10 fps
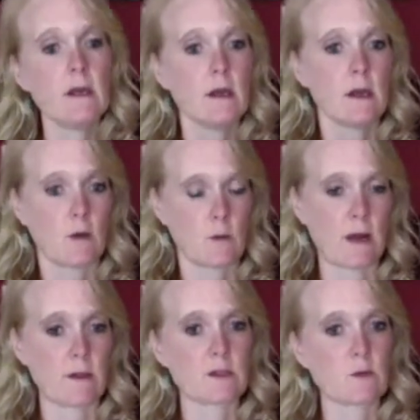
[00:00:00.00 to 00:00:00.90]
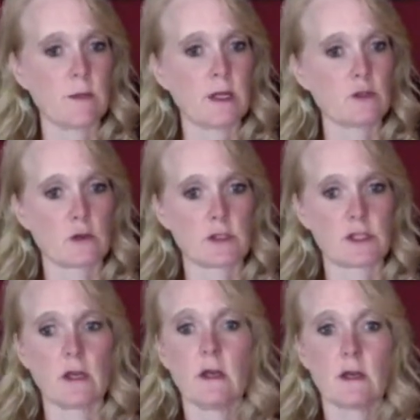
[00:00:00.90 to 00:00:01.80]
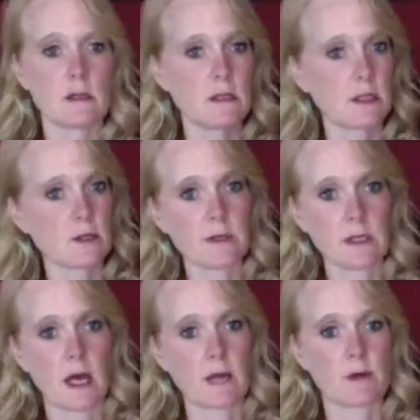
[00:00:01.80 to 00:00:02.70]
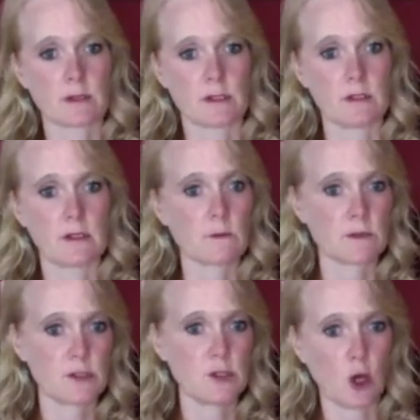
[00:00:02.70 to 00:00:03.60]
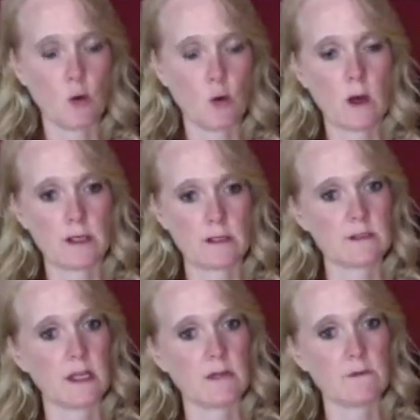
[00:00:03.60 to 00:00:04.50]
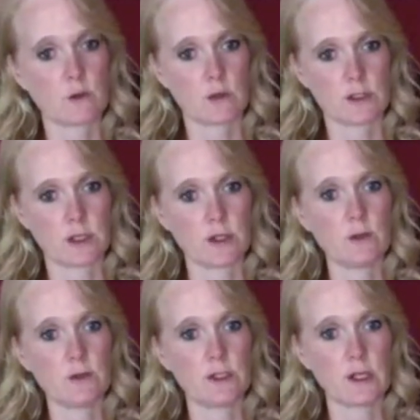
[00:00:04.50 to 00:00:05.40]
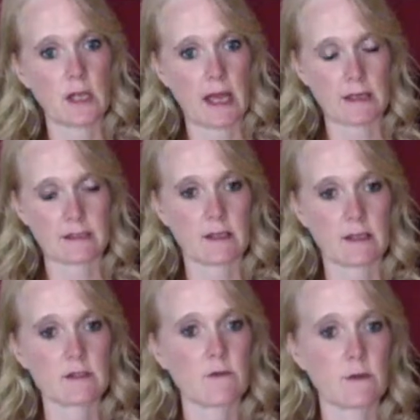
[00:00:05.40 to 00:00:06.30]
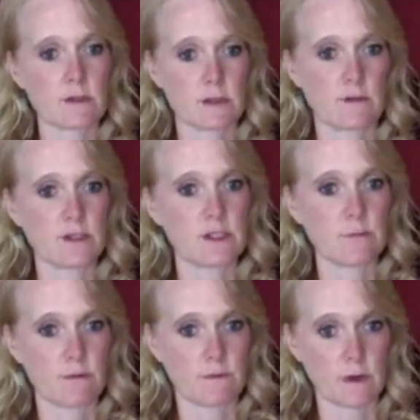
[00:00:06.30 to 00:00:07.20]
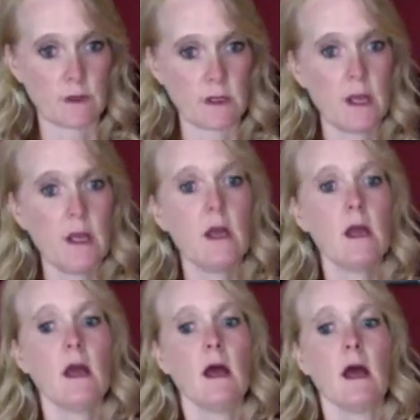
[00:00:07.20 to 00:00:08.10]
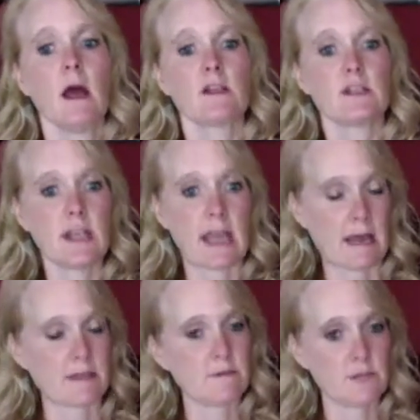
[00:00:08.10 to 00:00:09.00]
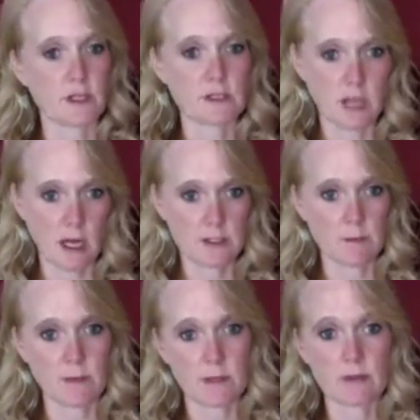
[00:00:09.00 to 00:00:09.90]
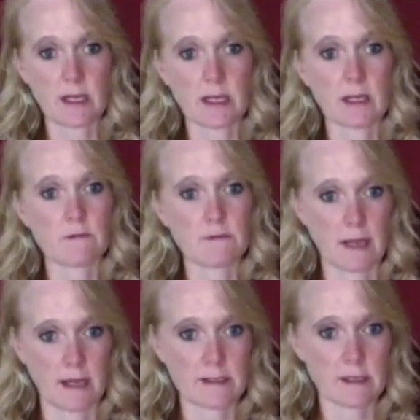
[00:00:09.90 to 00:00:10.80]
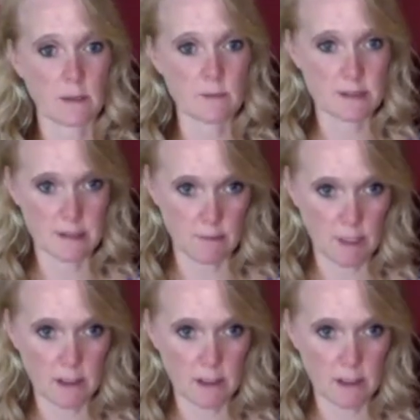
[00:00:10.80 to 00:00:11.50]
around this woman in Georgia. Literally not a person. There was no one in the state of Georgia who she could access for the service she preferred. She asked if she could jump on a plane and fly to come see me.